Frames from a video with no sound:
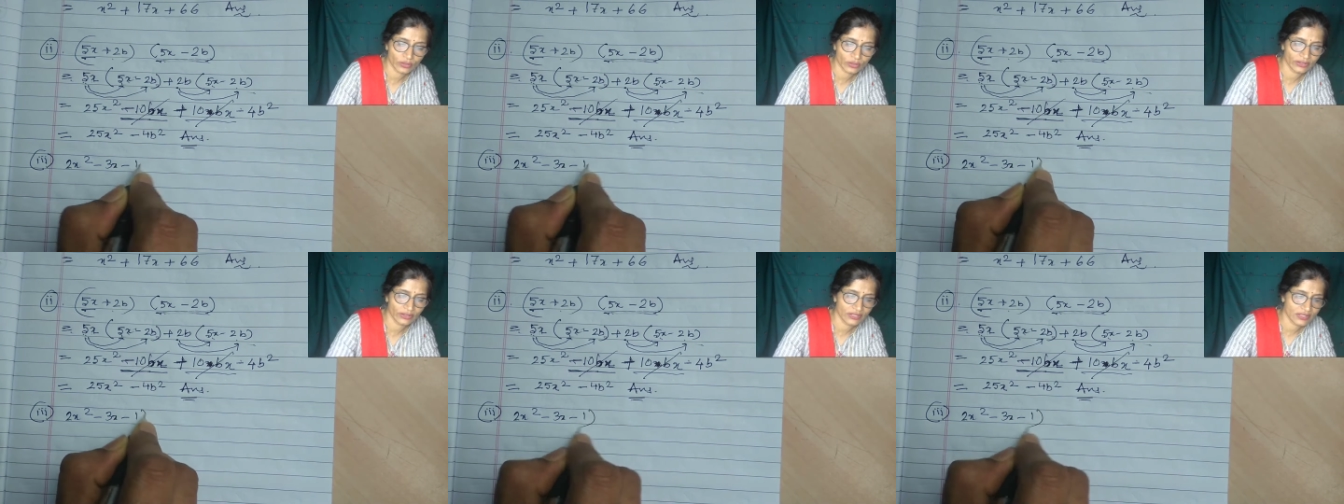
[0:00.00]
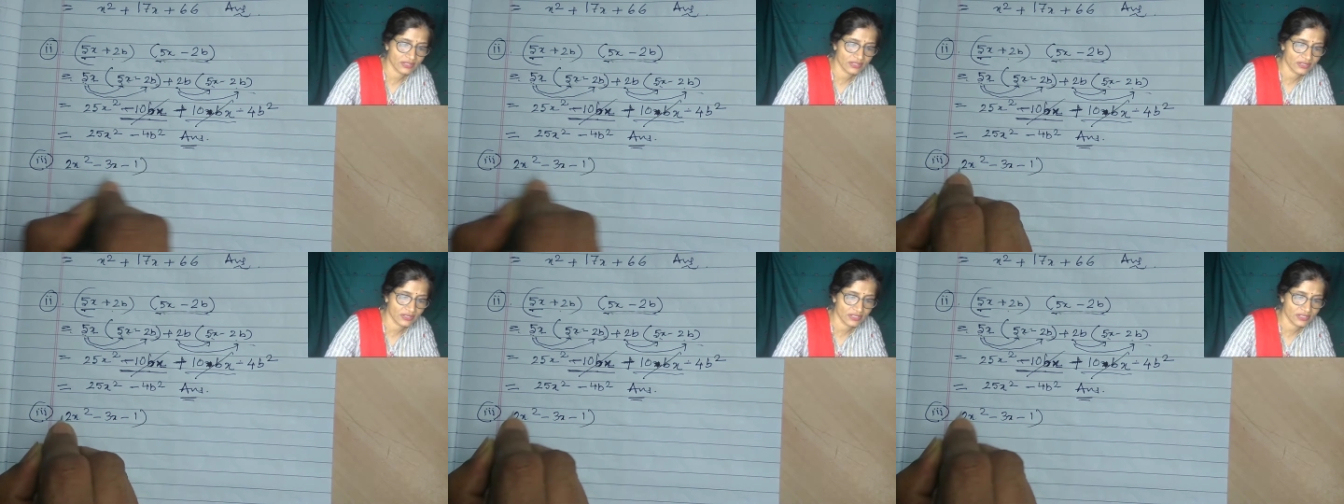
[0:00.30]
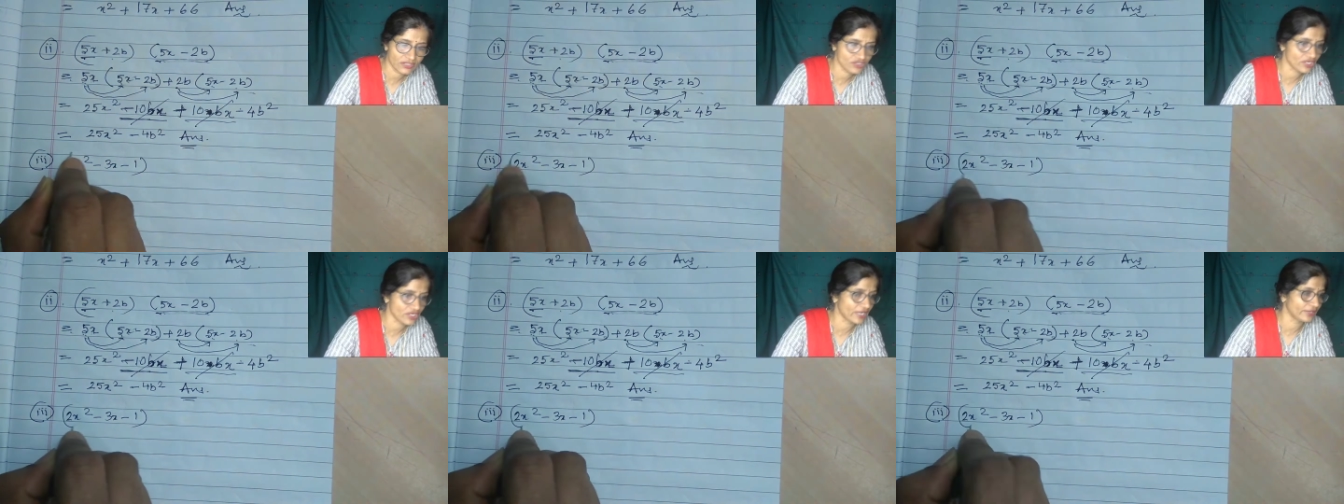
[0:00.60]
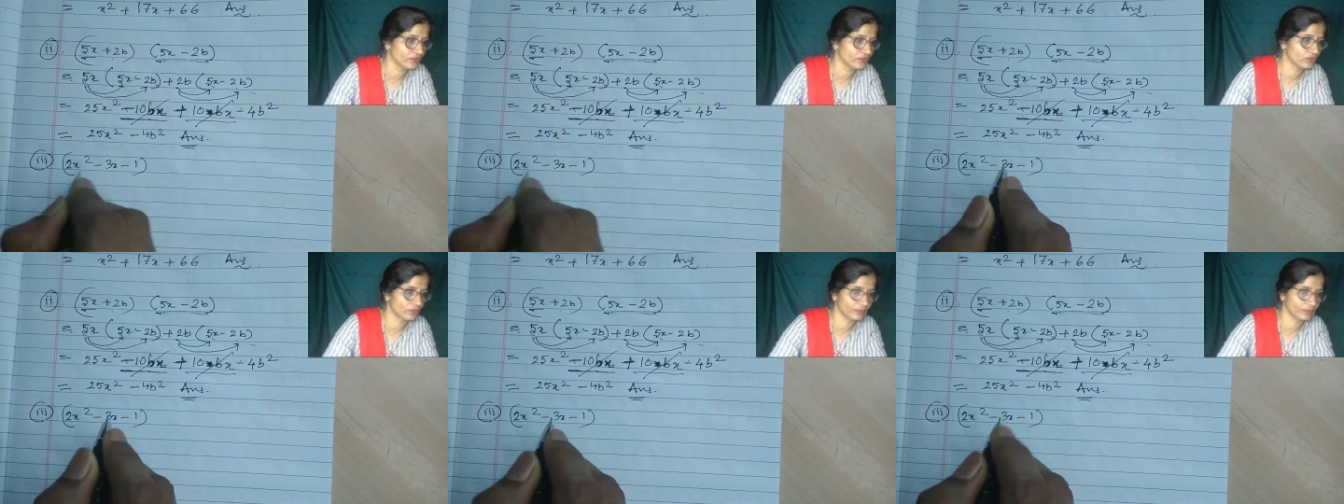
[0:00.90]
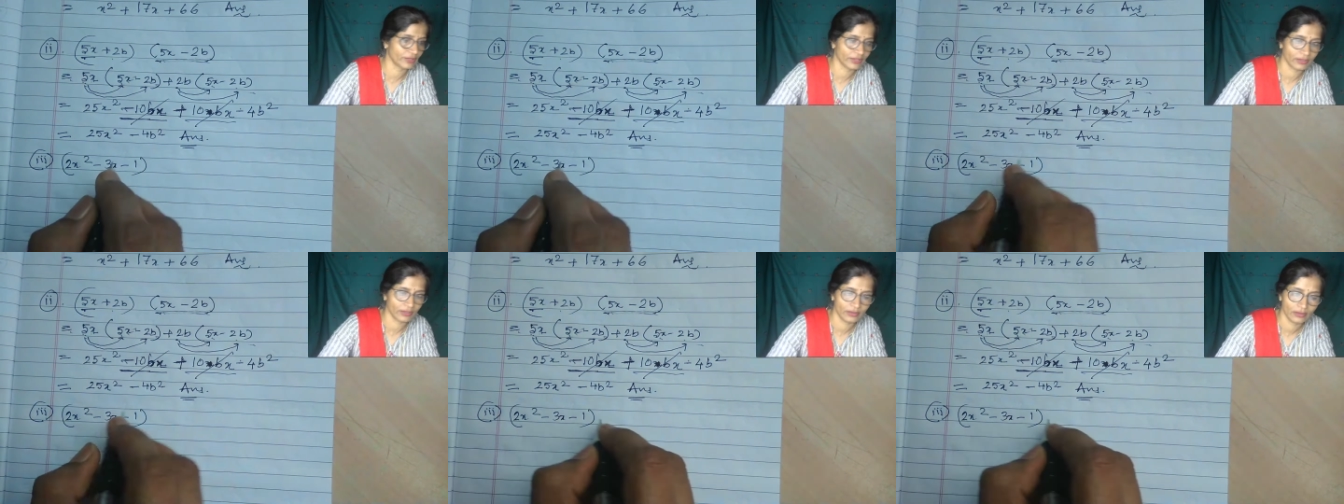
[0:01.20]
This is a
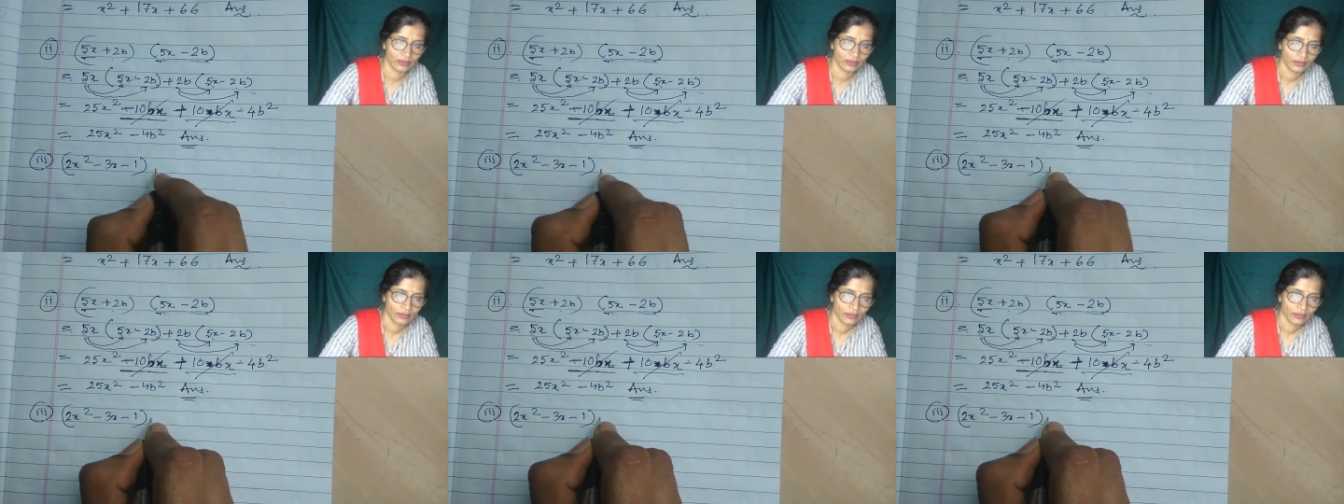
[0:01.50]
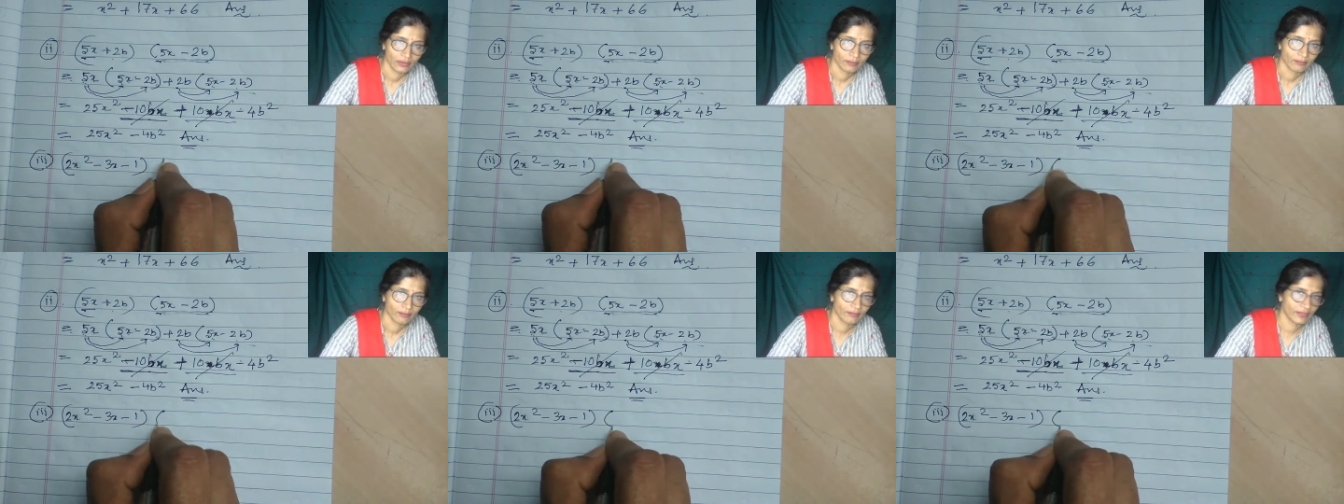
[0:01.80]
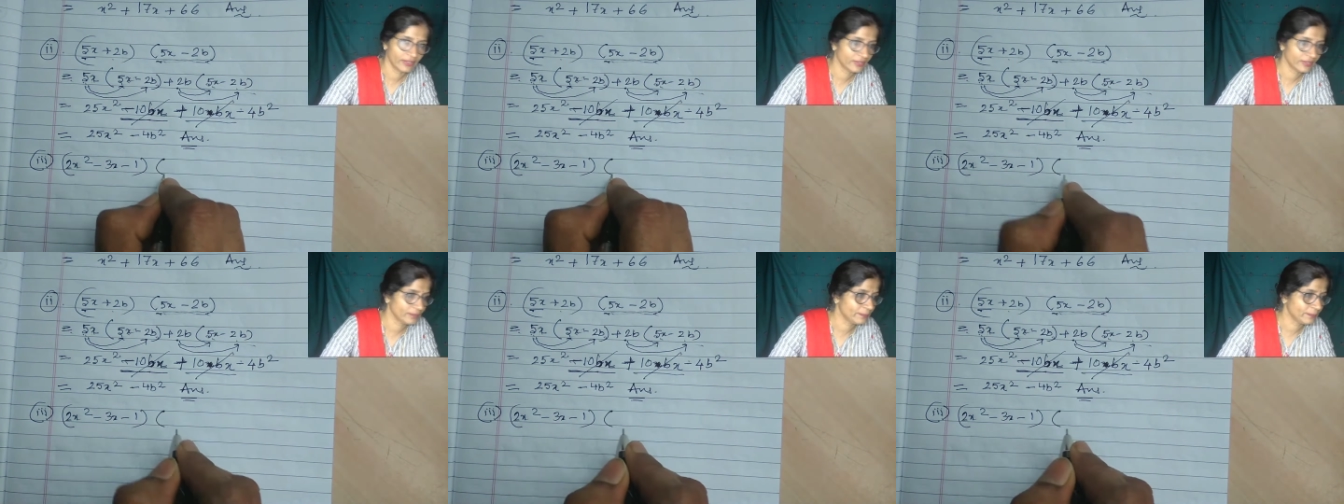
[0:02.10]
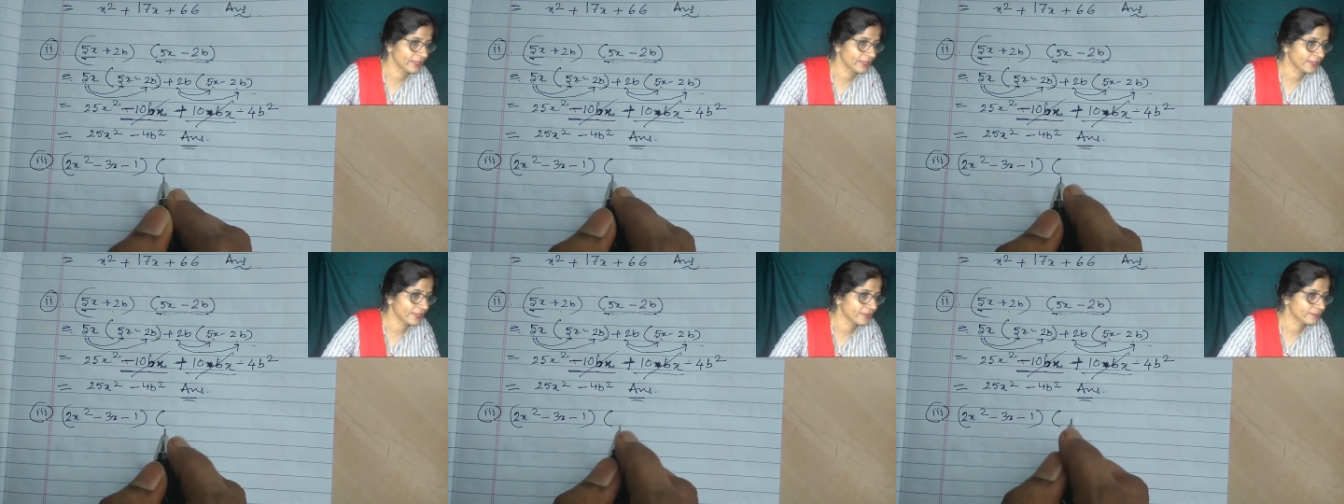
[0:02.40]
trinomial multiplied